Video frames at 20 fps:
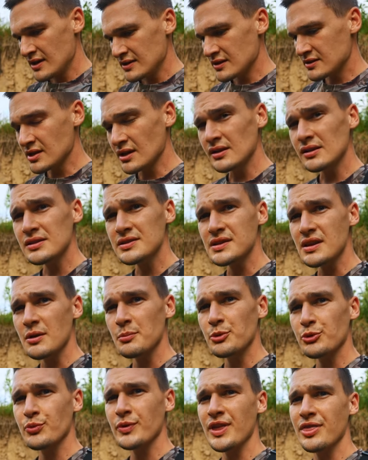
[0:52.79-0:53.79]
The tunnels are
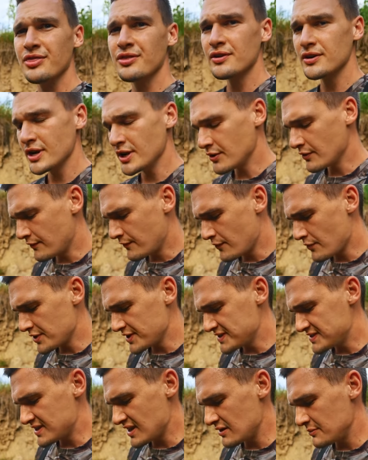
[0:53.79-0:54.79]
between thirty to
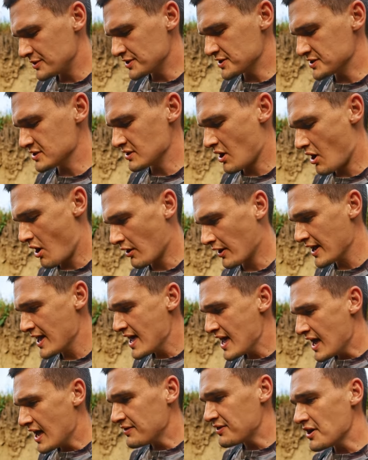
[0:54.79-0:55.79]
forty centimeters long,
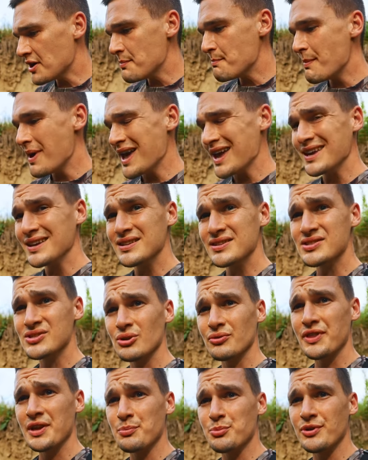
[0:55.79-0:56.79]
and they're made
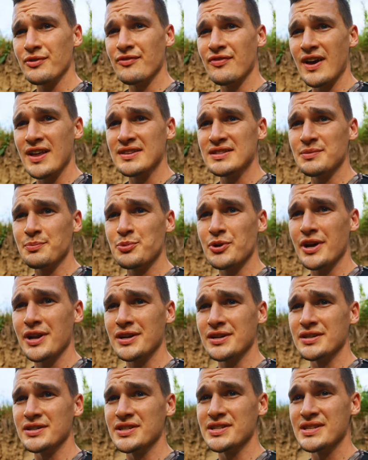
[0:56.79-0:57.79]
so they prevent the
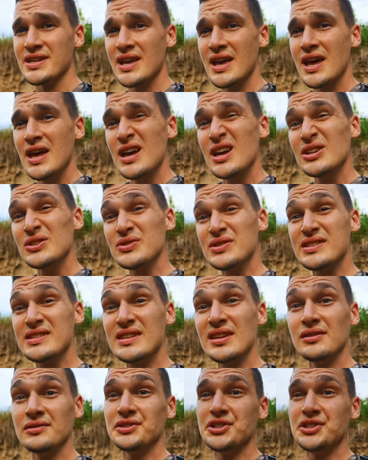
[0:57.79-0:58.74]
predators to steal